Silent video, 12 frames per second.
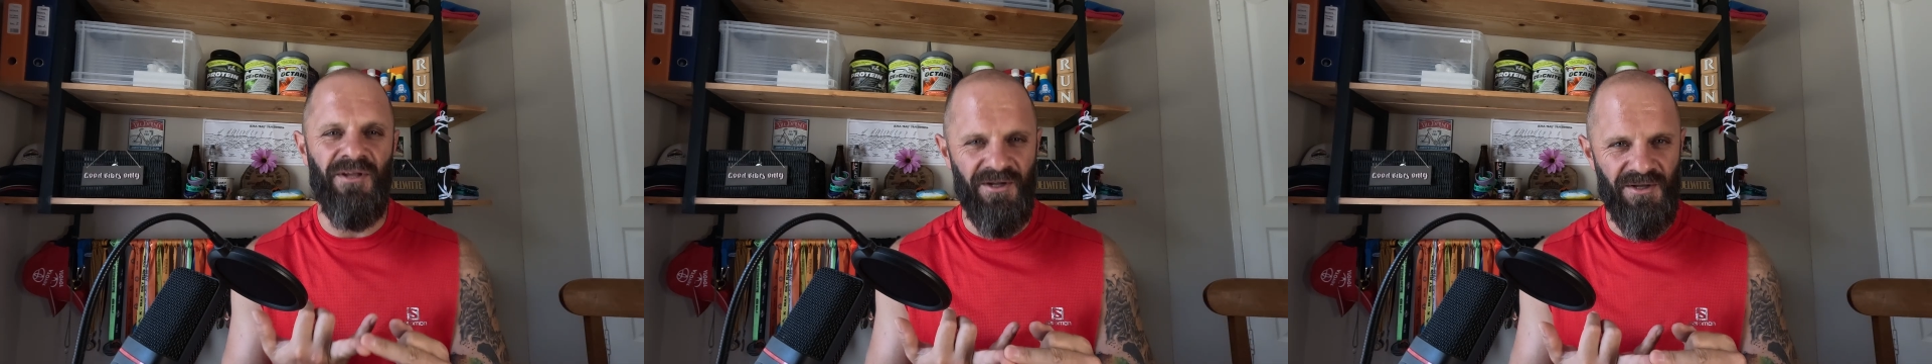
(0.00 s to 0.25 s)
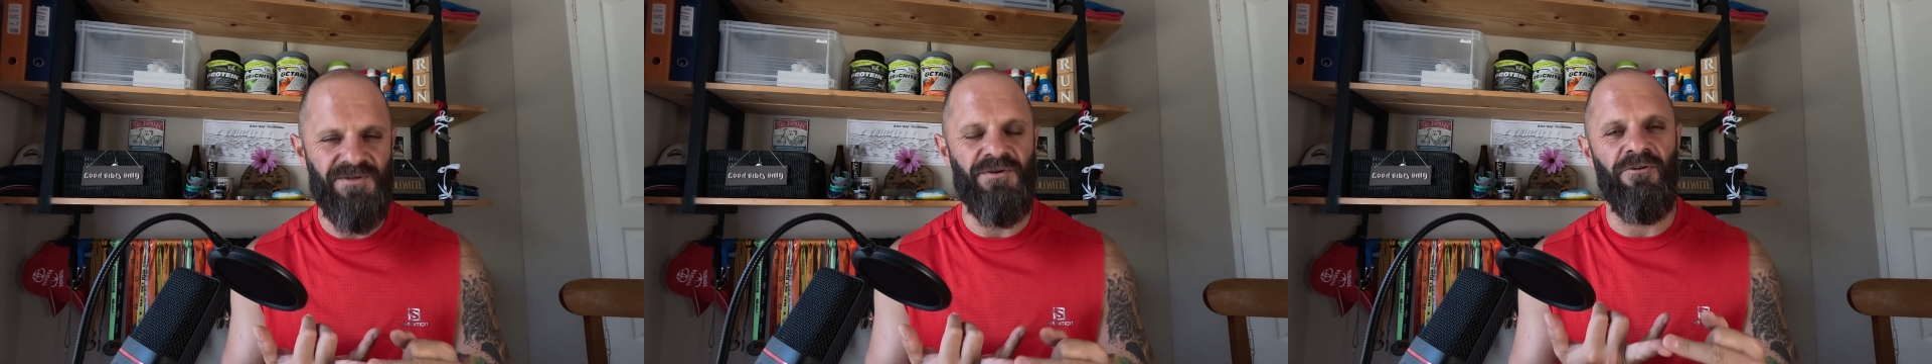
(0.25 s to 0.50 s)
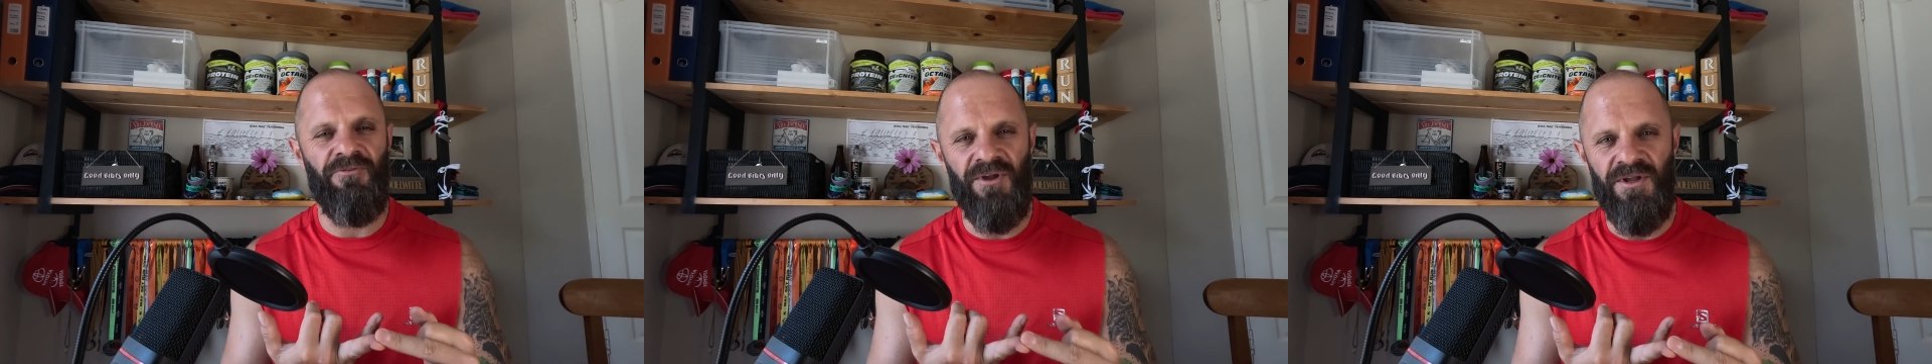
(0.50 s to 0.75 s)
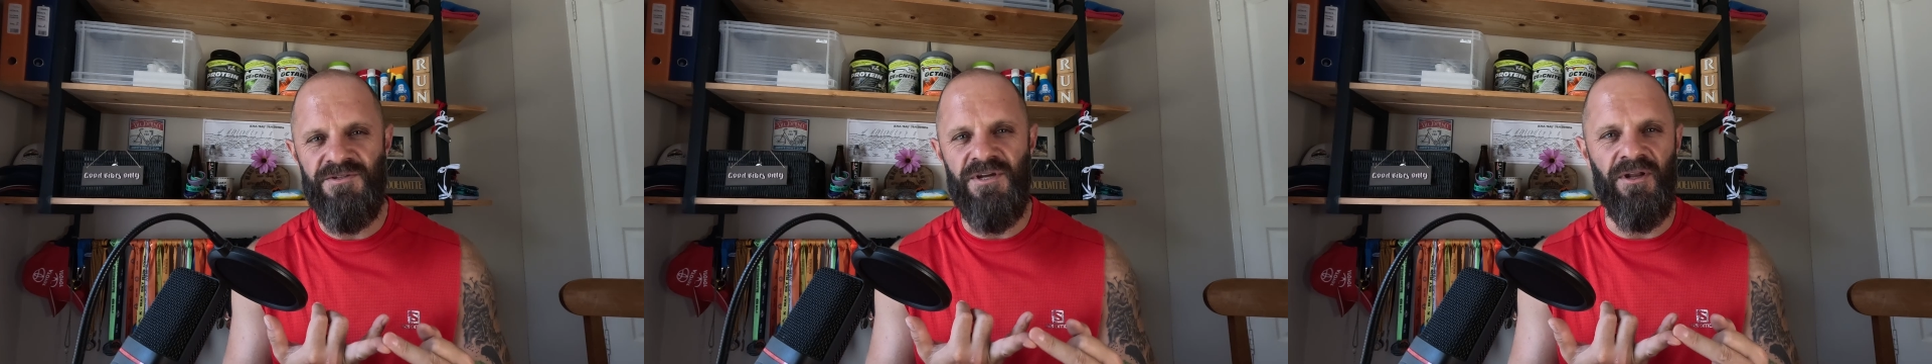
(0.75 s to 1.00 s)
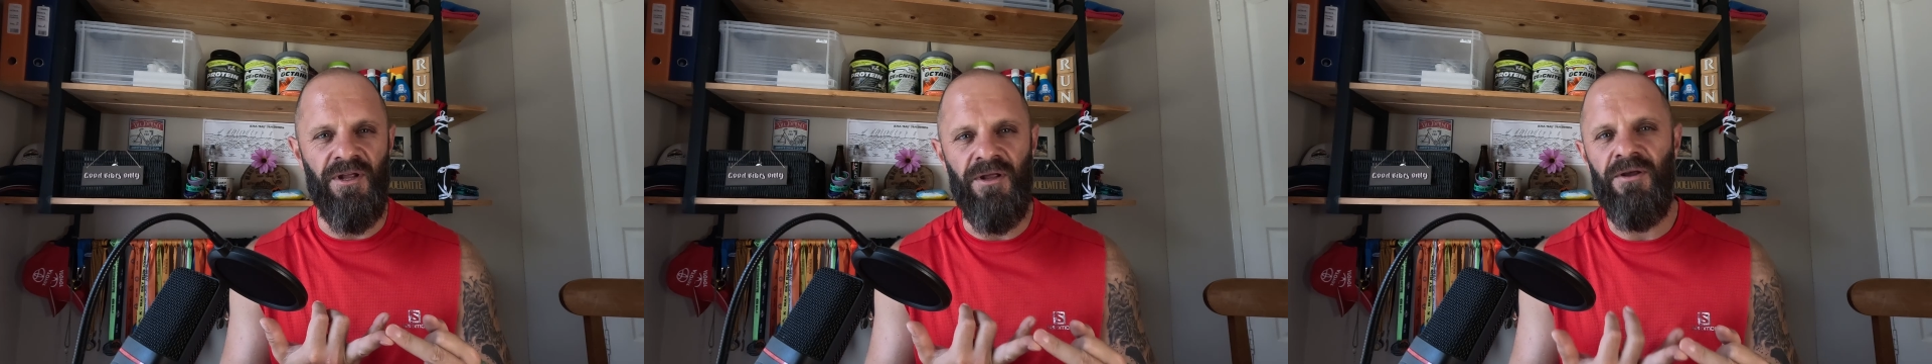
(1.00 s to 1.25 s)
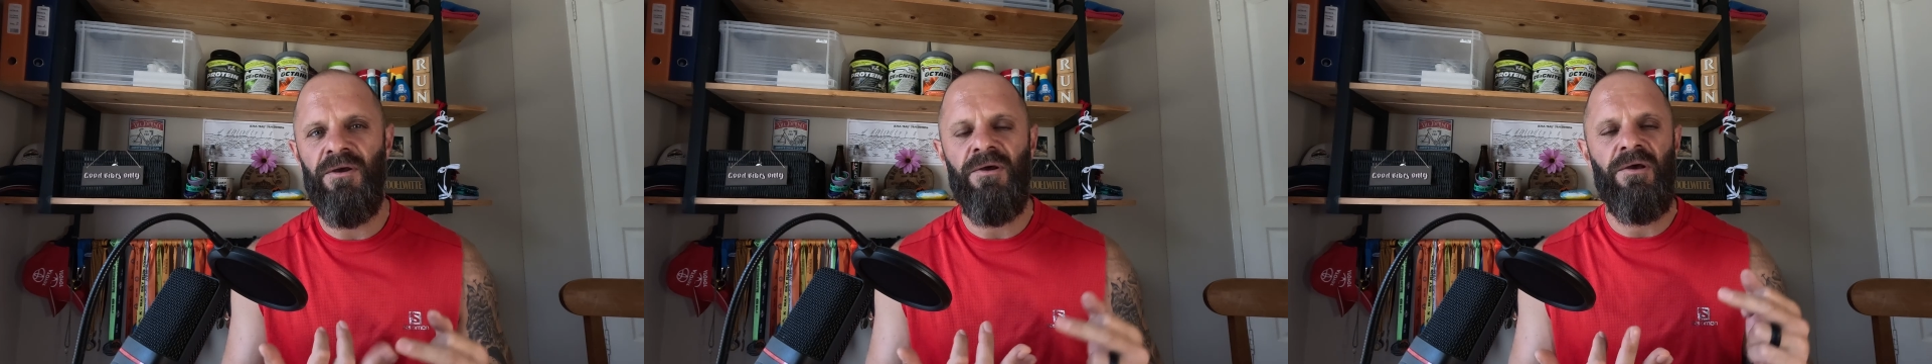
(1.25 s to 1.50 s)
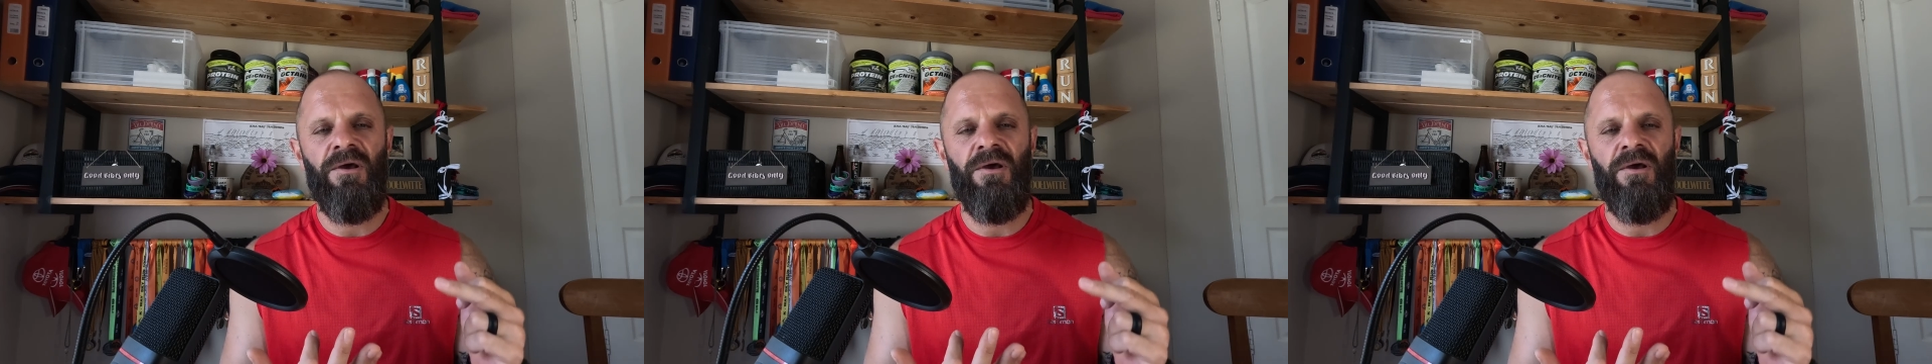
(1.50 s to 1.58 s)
the risk of injury,